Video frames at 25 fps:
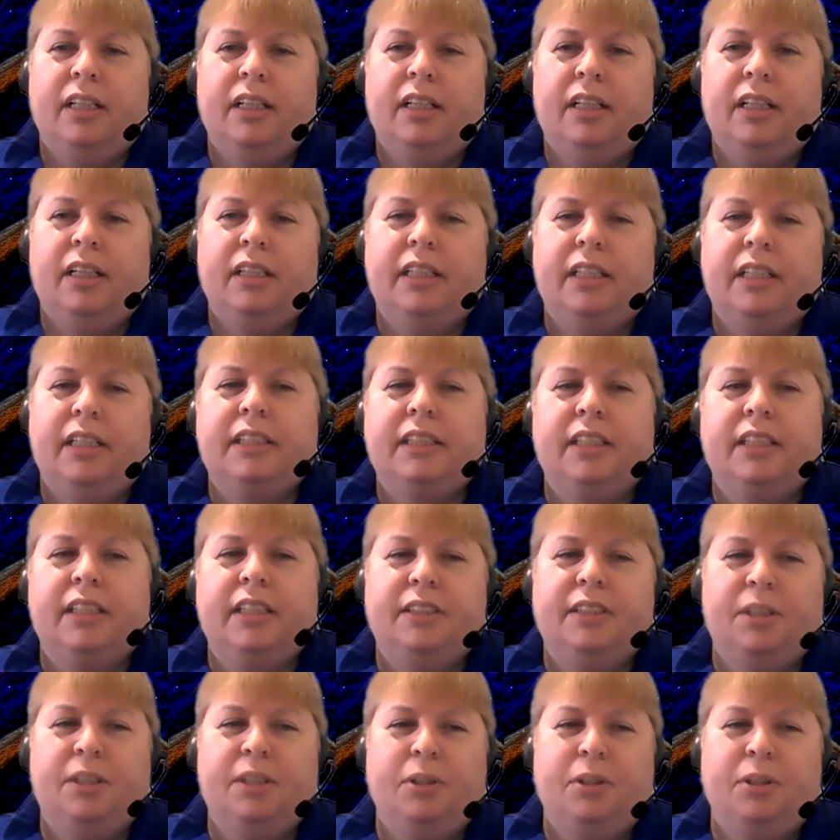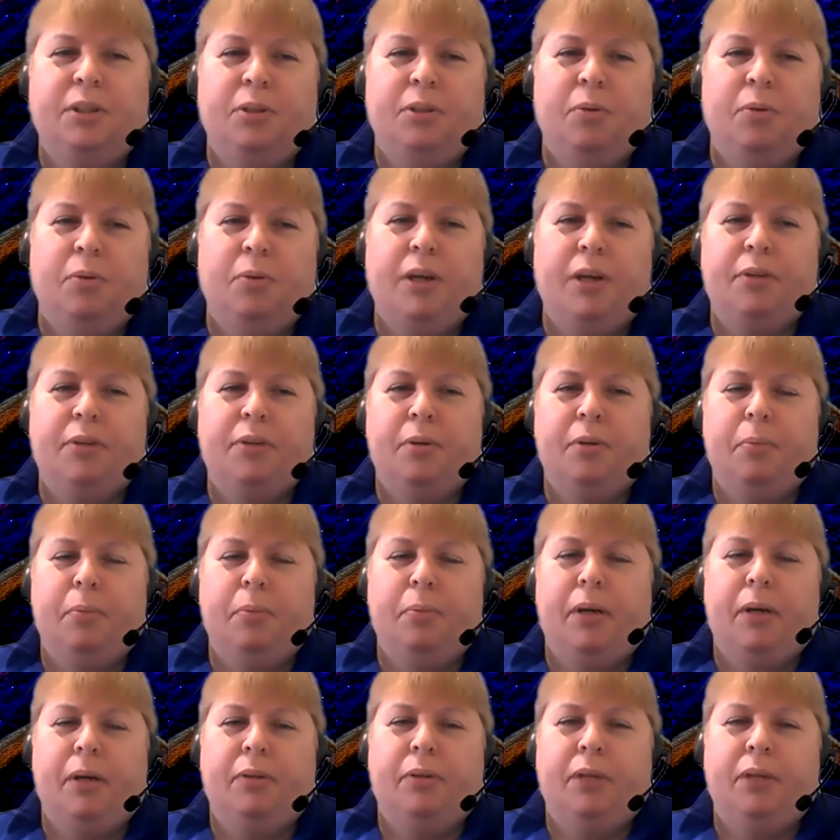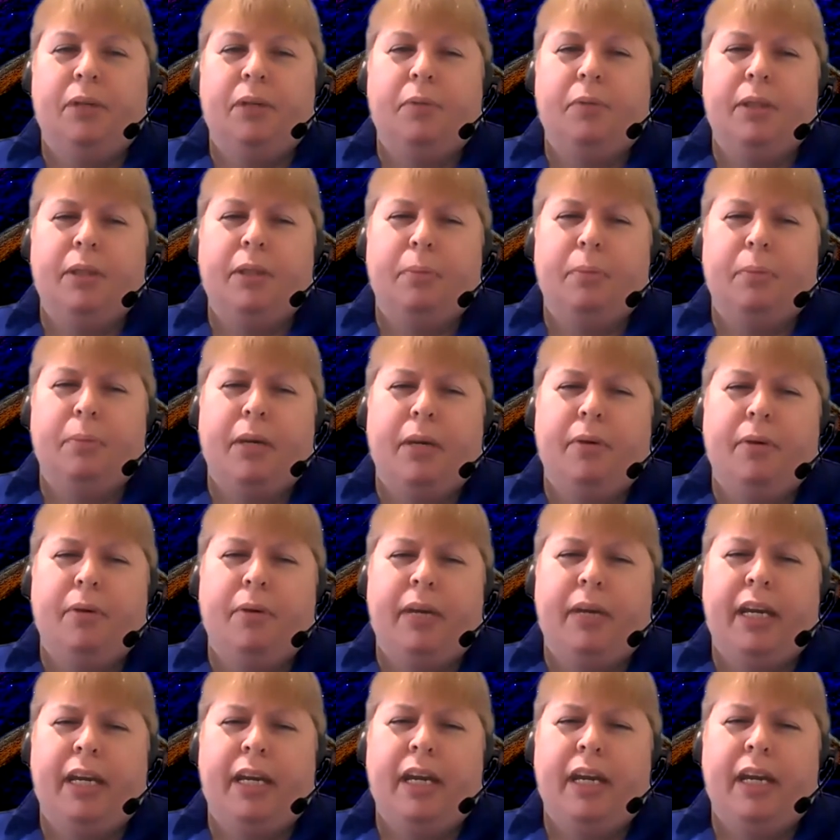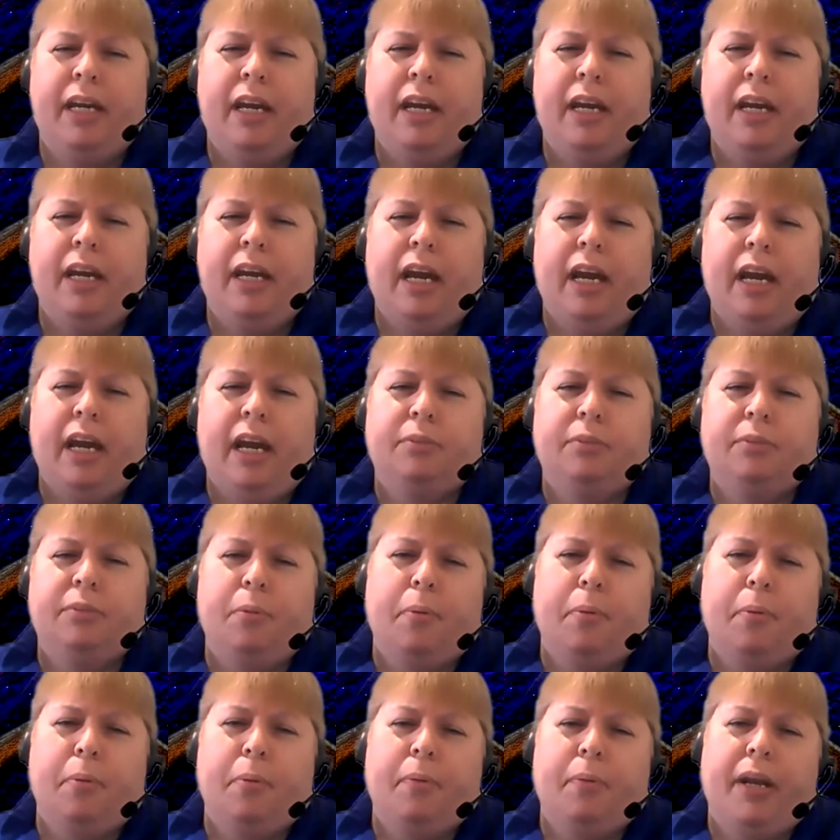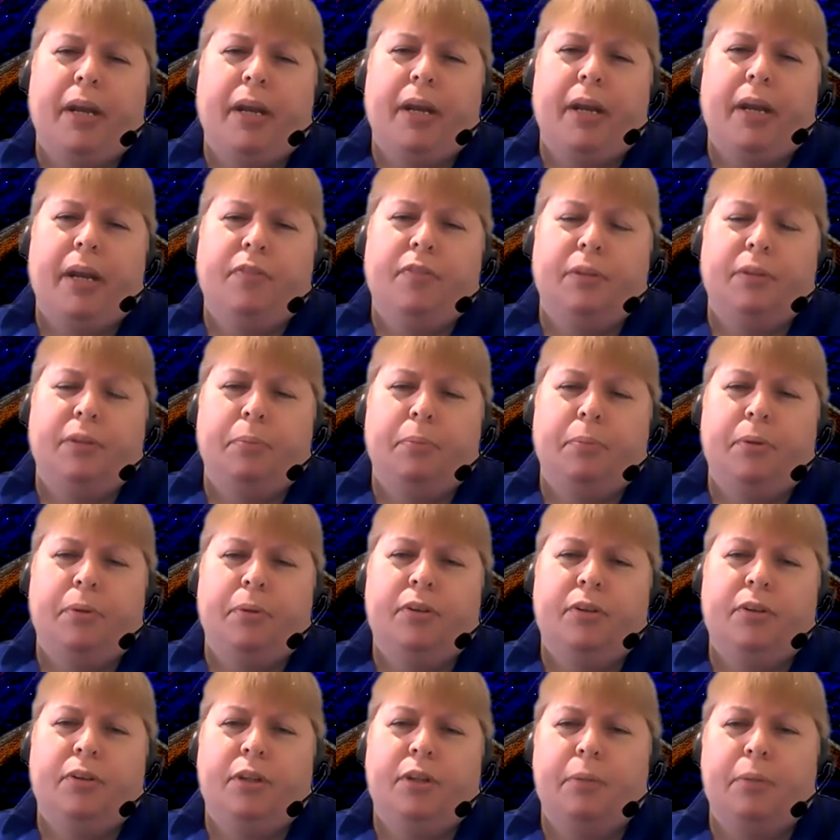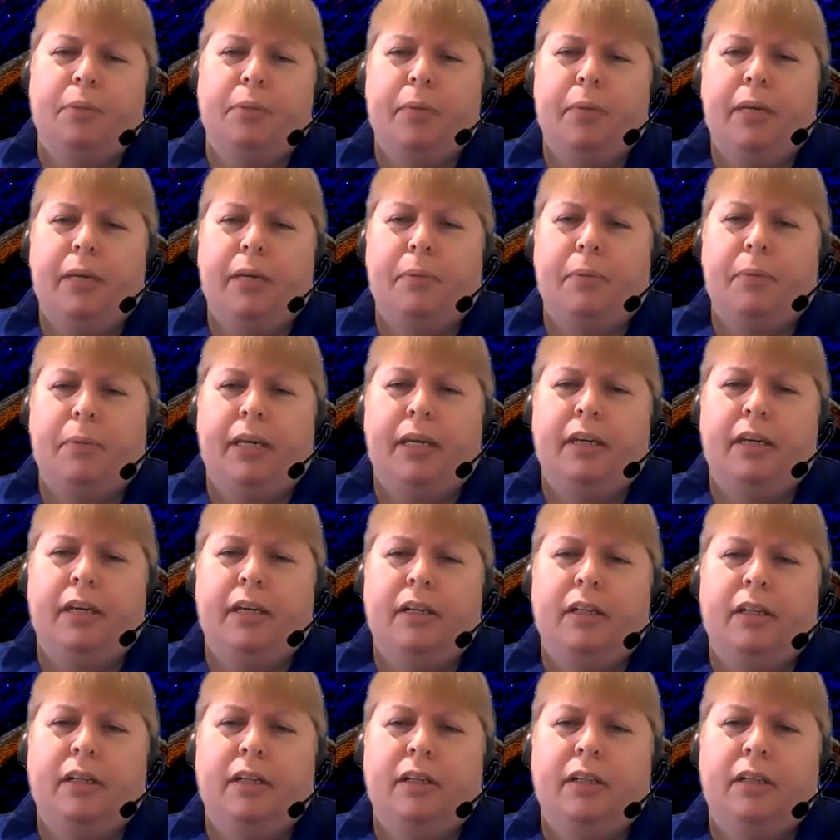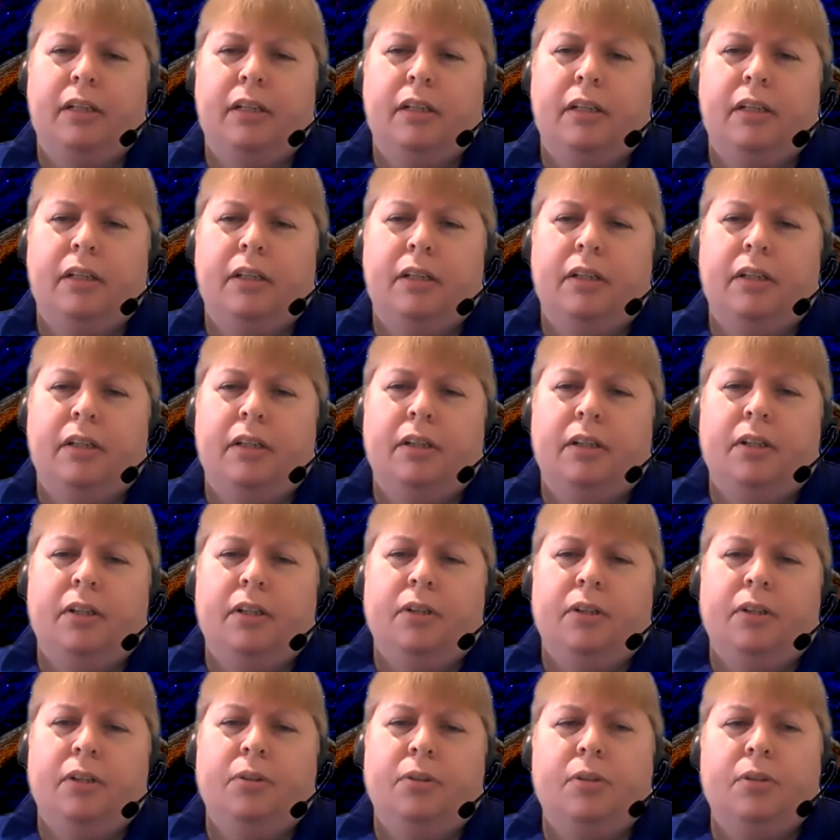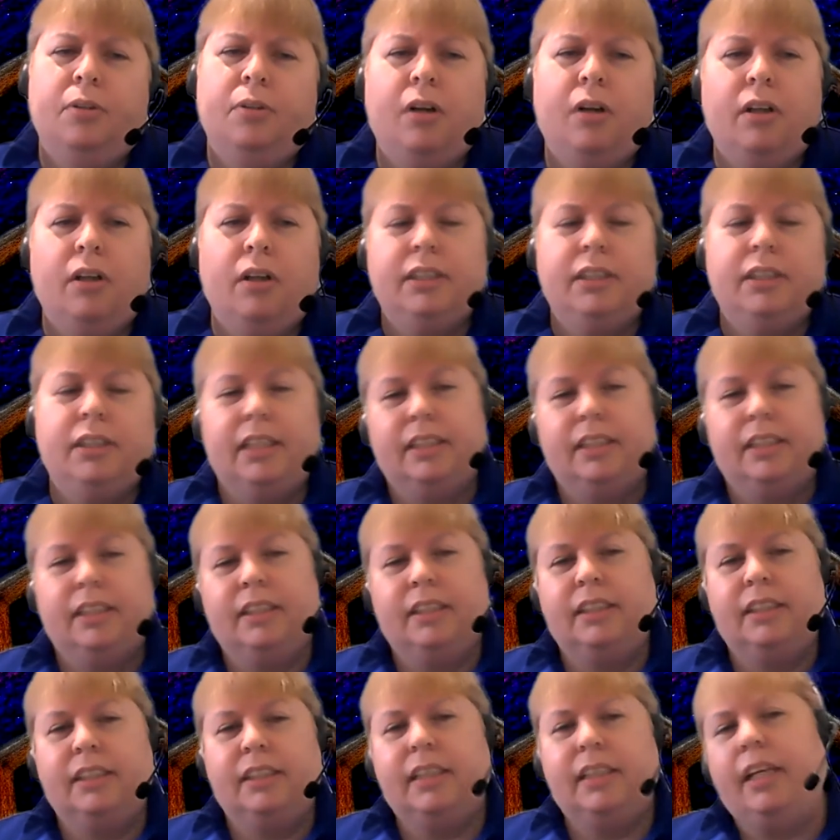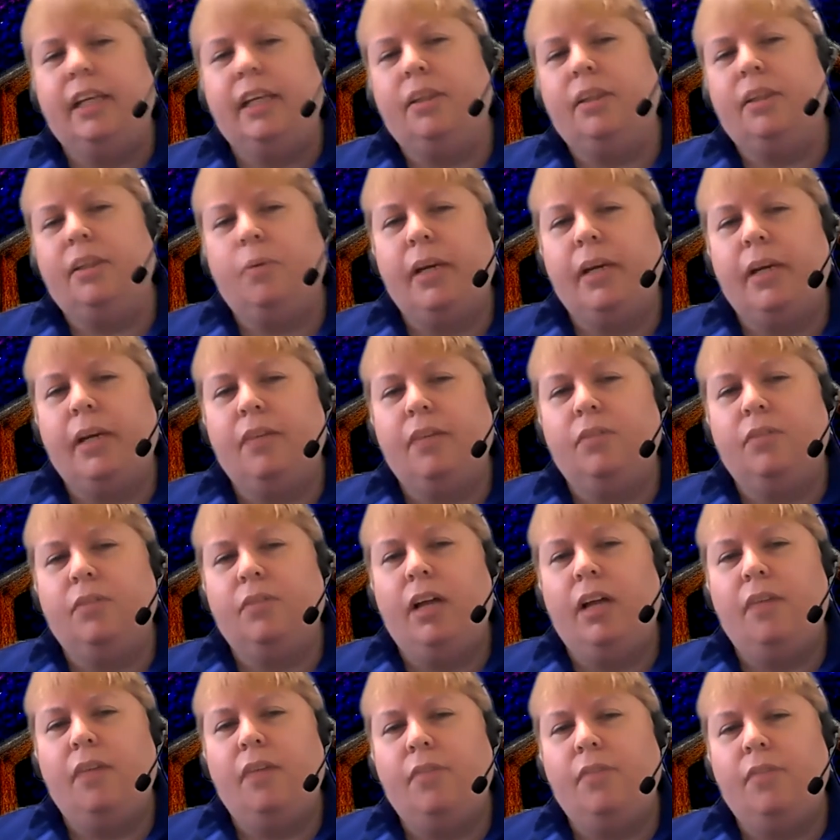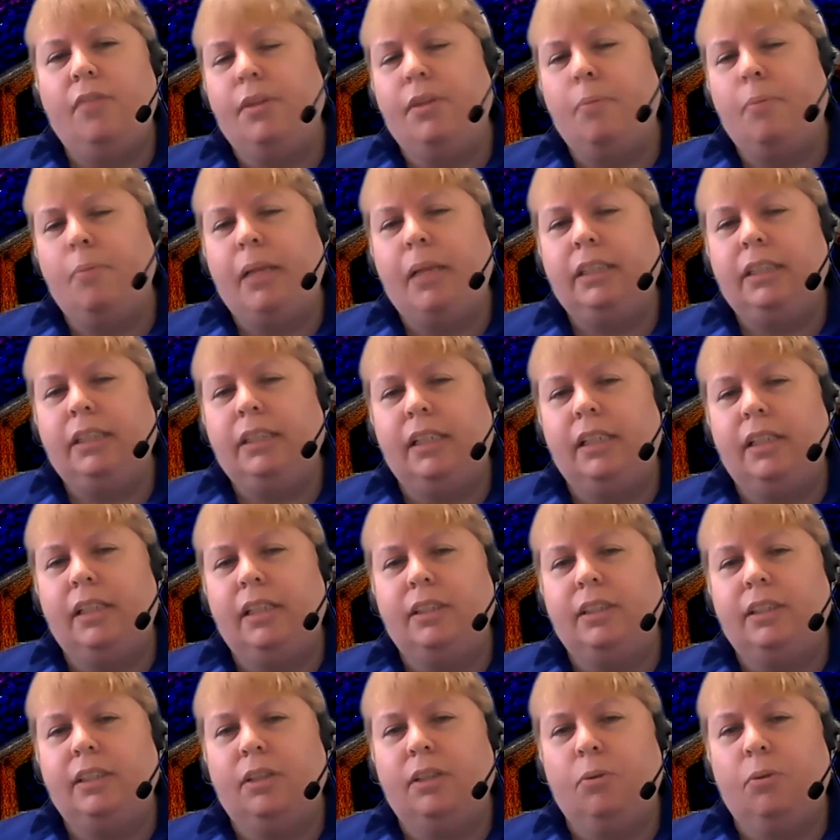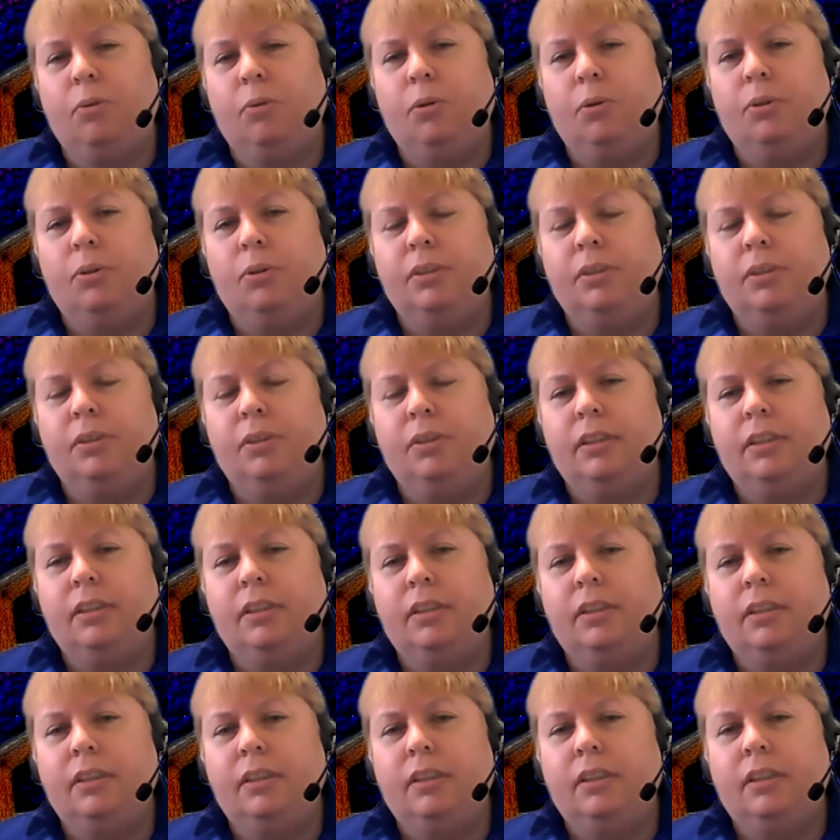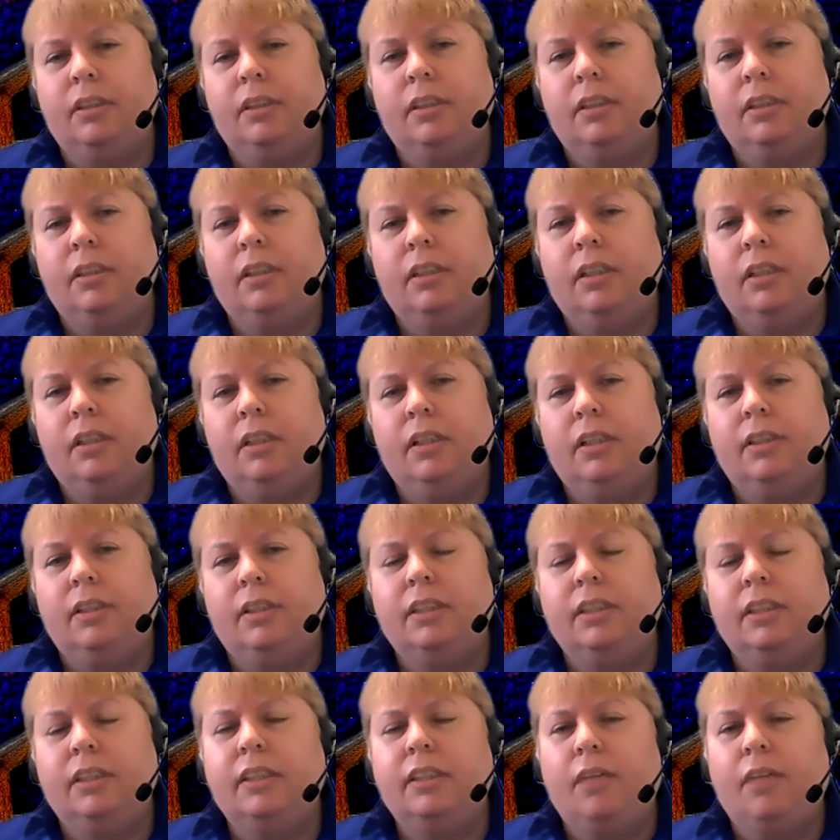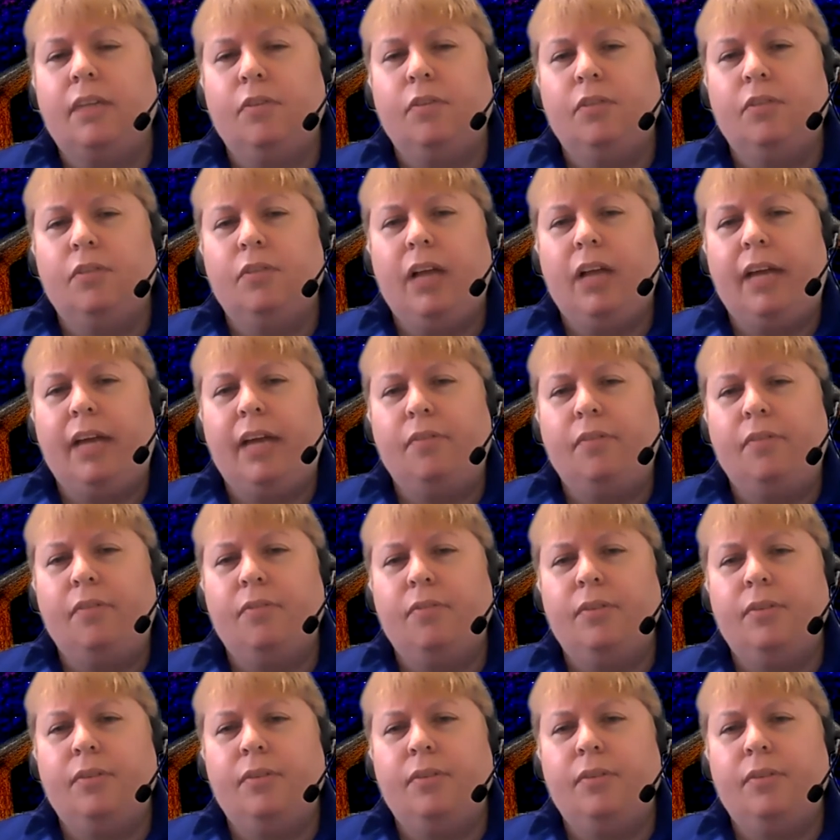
Let's continue to wonder about and with Mary as we prepare for the birth of the baby, who calls us to seek the way of love in the messiness of the world, the stuff of life.